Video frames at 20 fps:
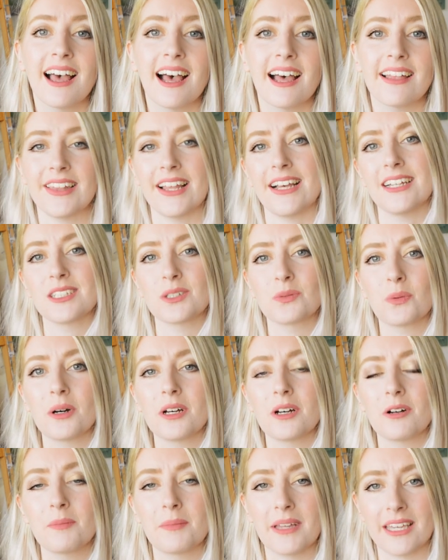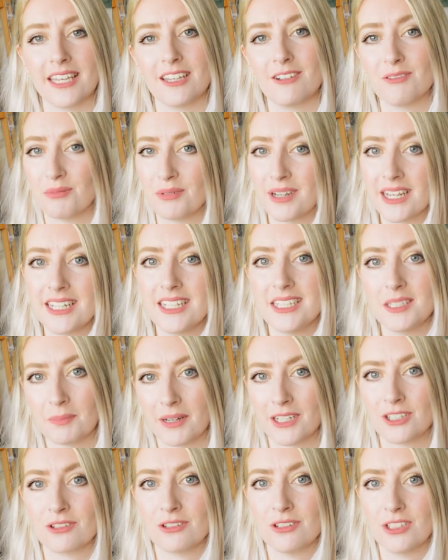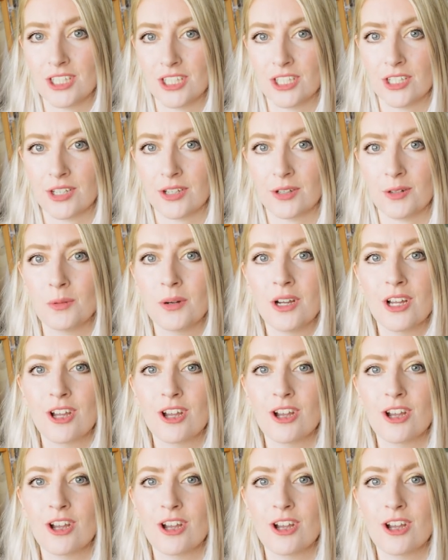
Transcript: and that's what will make it really special to you